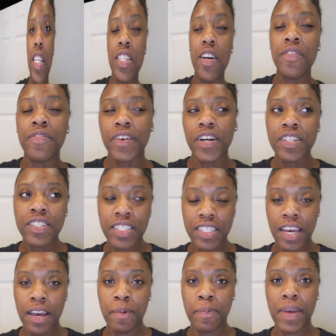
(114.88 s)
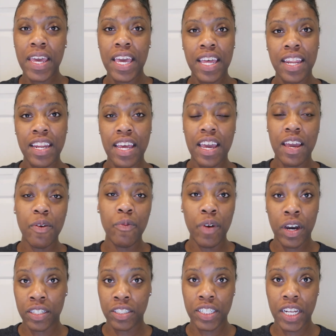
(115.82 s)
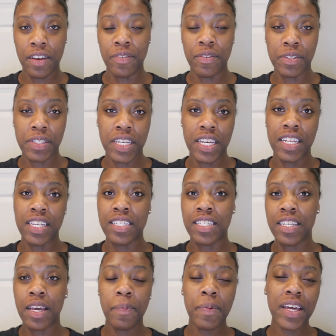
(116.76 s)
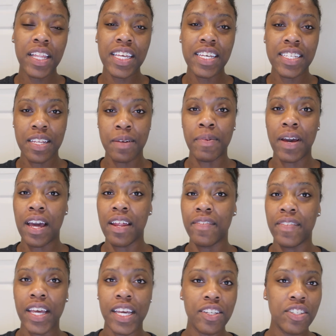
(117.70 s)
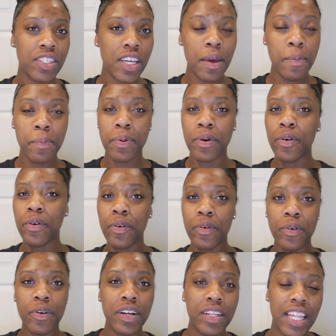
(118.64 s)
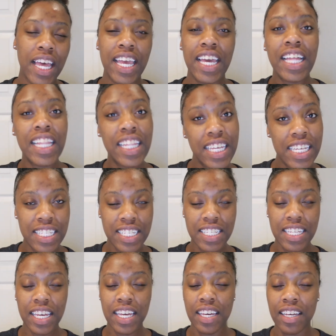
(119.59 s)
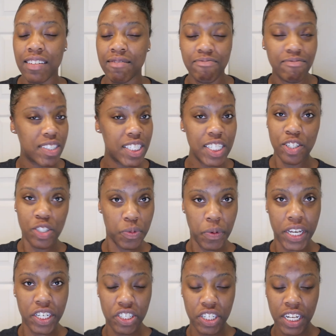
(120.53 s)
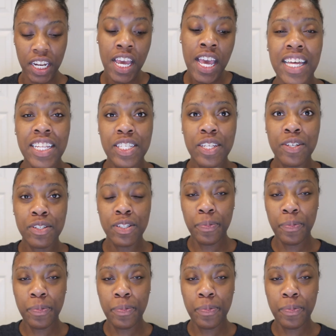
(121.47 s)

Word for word: So first step in a wash day routine is typically some kind of like shampoo or like cleansing situation. And so